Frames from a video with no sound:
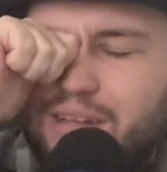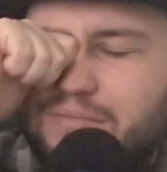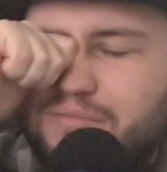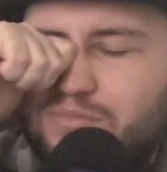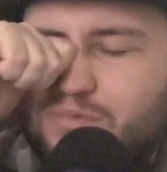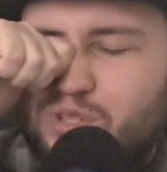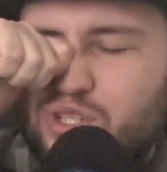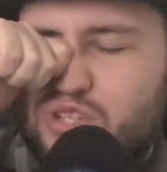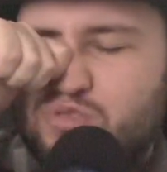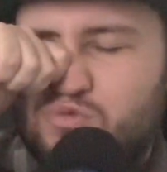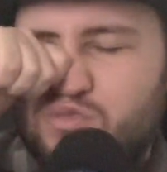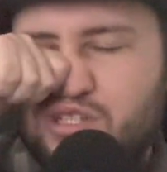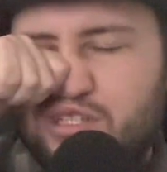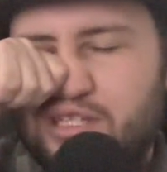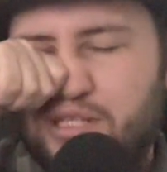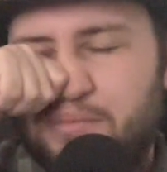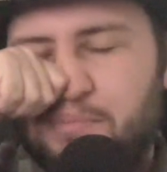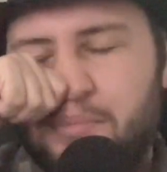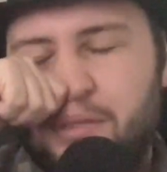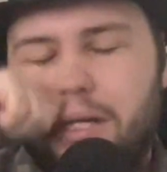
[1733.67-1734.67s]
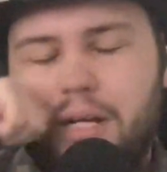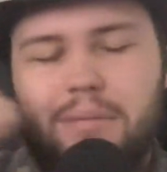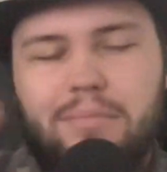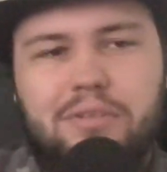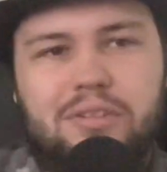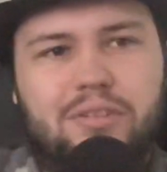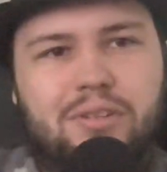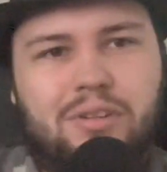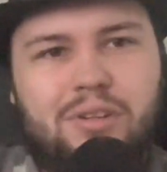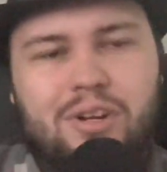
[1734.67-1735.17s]
which really
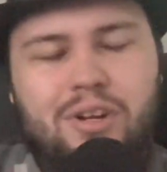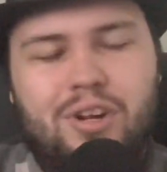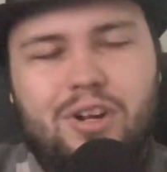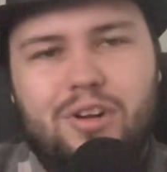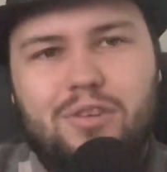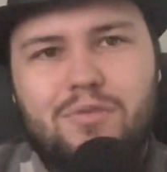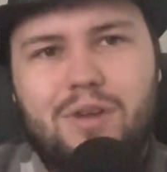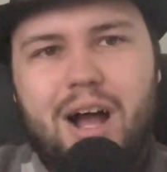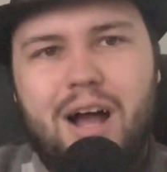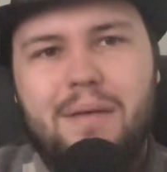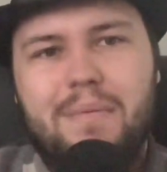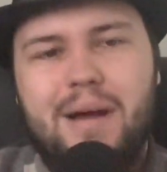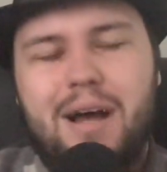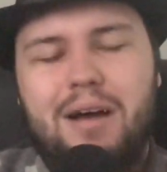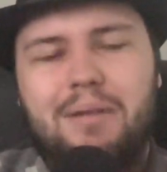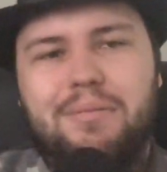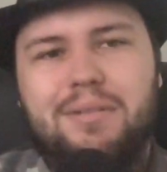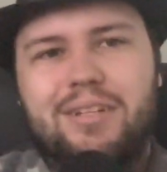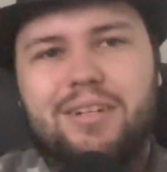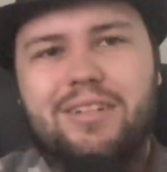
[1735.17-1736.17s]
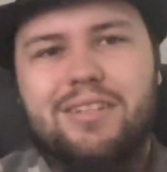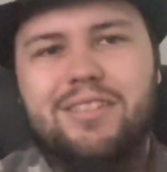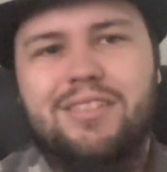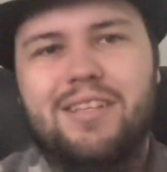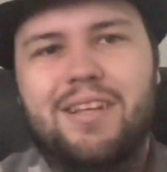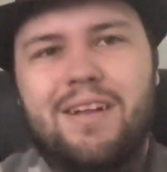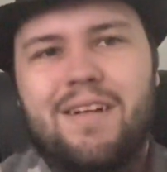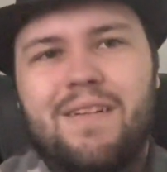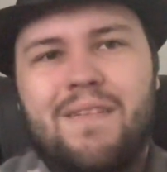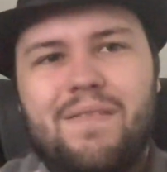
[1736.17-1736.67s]
bummed Rob out,
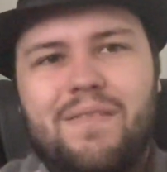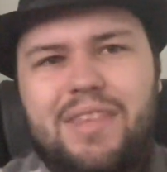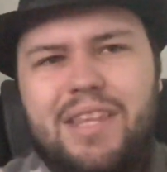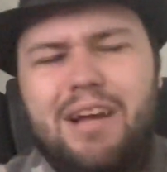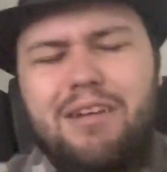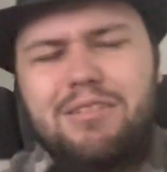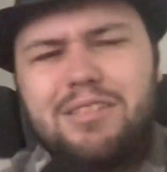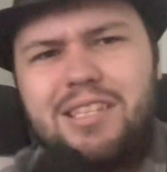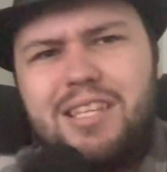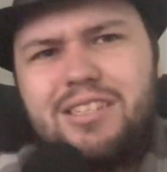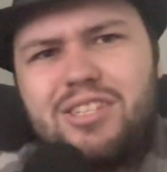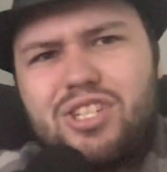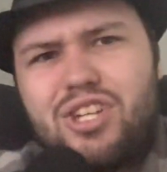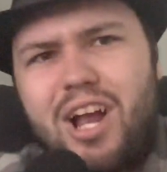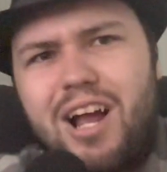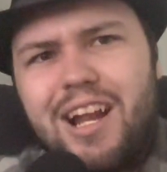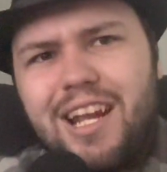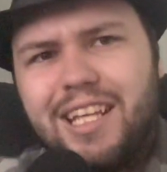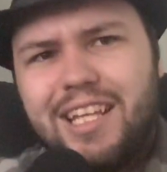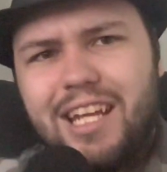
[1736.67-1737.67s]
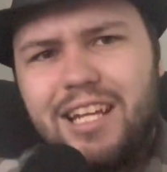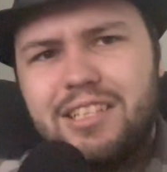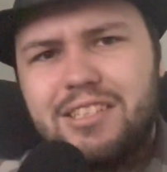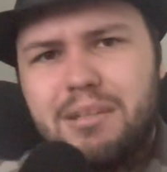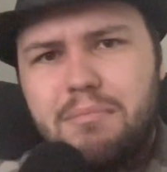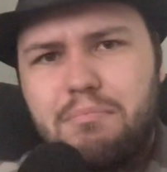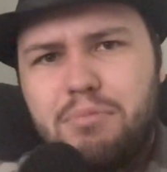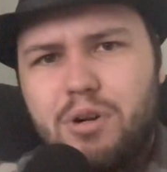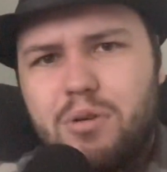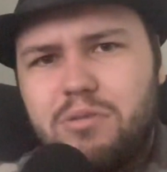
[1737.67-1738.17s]
because that was his shot at getting
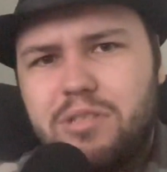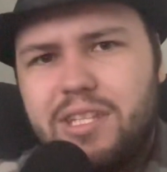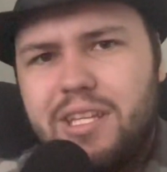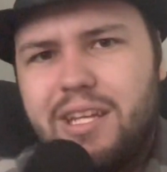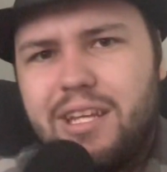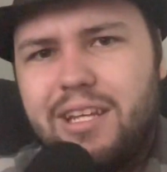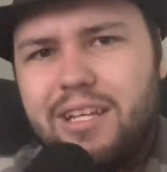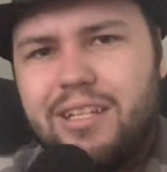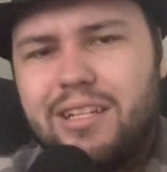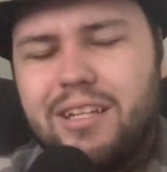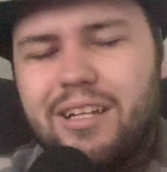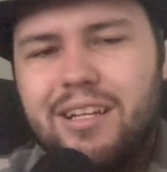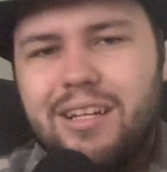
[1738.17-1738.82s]
some protein.